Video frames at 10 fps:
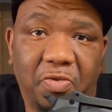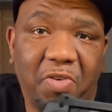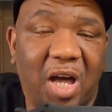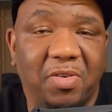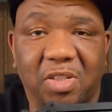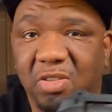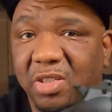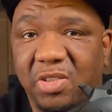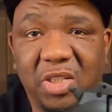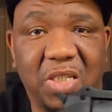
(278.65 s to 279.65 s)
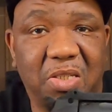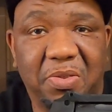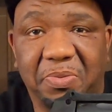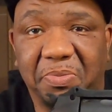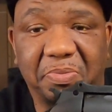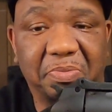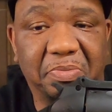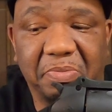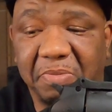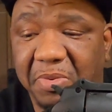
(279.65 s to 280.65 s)
The 500 is just
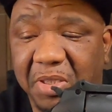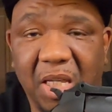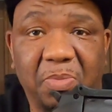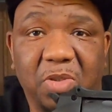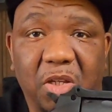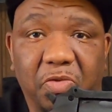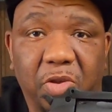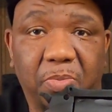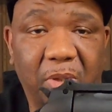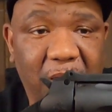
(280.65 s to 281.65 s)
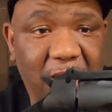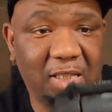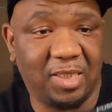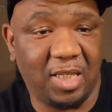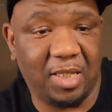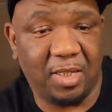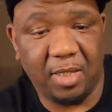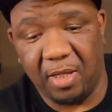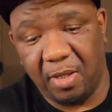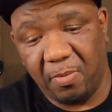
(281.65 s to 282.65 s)
something different, man. That thing
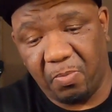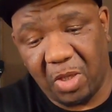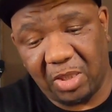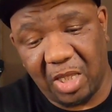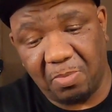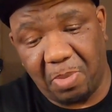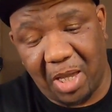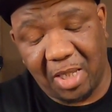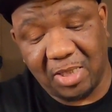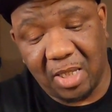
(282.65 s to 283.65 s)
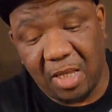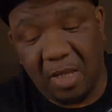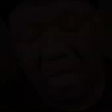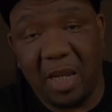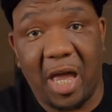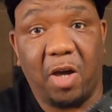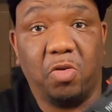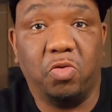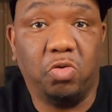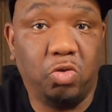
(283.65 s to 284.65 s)
bangs.
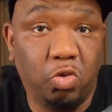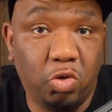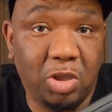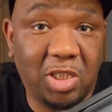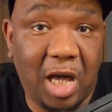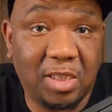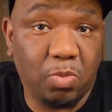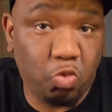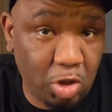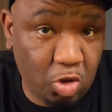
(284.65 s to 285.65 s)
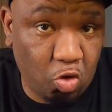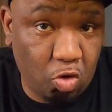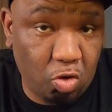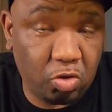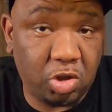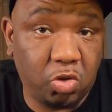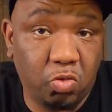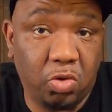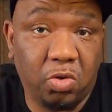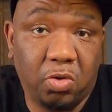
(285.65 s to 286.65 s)
Now, do this got some recoil
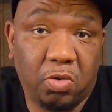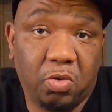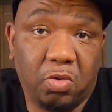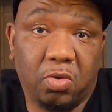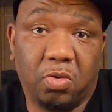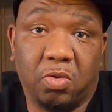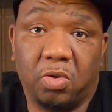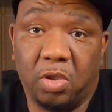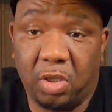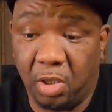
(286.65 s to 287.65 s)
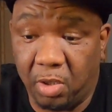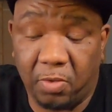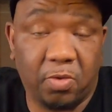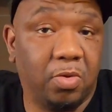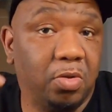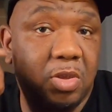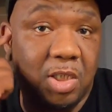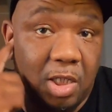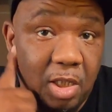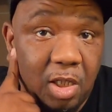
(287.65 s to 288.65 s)
shooting the
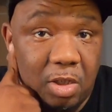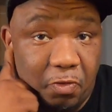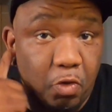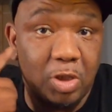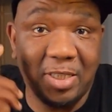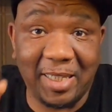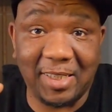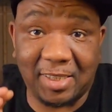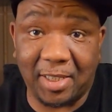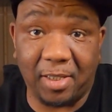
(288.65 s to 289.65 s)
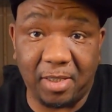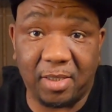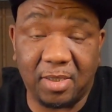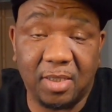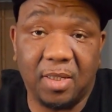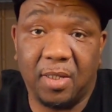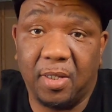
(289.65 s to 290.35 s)
slug, the 410 slugs?